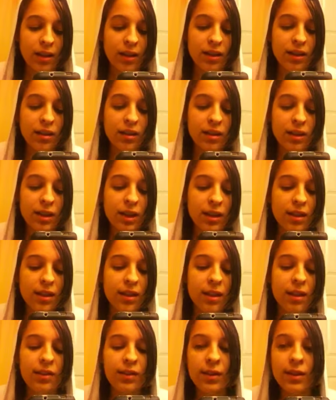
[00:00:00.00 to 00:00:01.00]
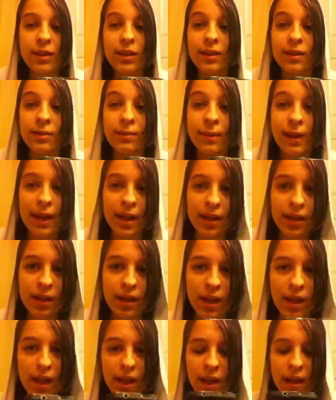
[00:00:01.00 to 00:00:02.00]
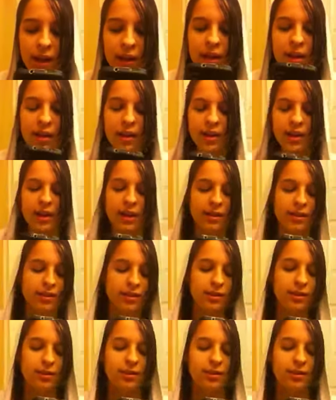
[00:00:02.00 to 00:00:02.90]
Does he get to live with his mother? Yes.